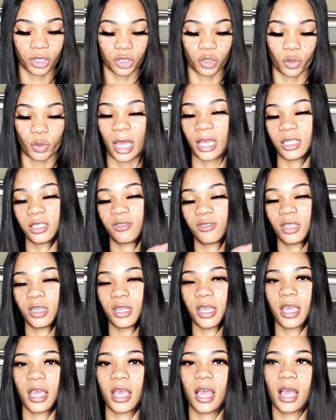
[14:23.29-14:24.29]
So as of
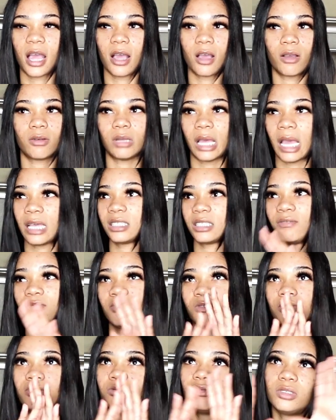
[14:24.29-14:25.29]
today, I
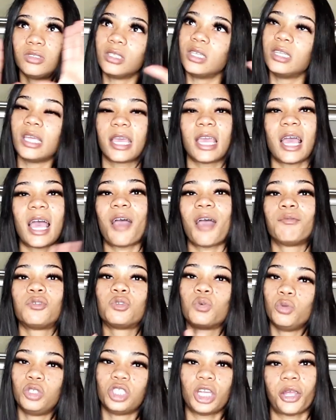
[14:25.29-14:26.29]
have
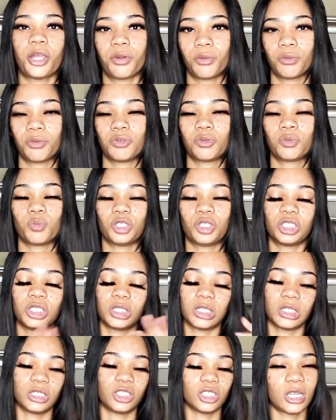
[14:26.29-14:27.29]
2 channels, which
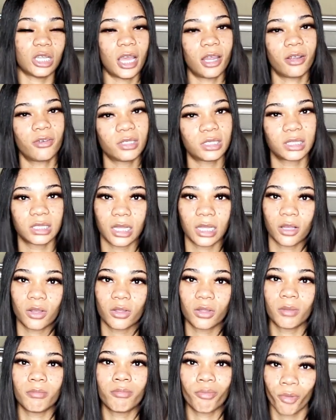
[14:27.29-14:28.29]
is Jadai Christelle,
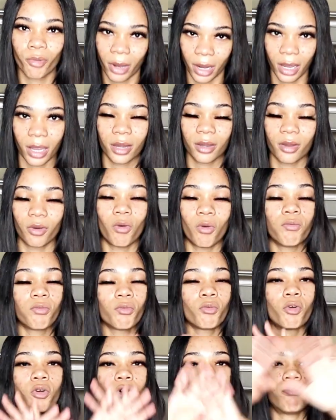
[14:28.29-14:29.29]
the brand, the
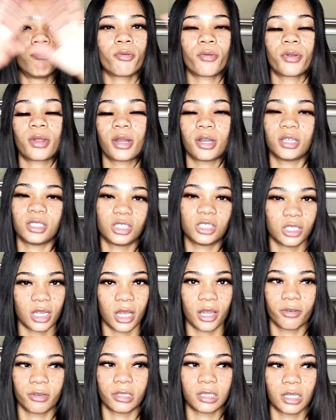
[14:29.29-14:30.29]
overall brand is
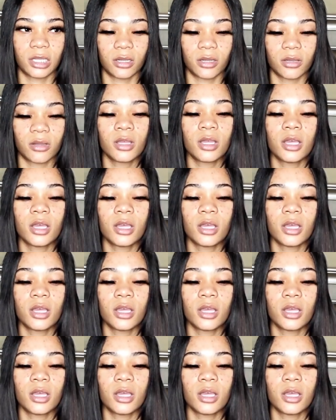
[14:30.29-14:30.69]
Jadai Christelle,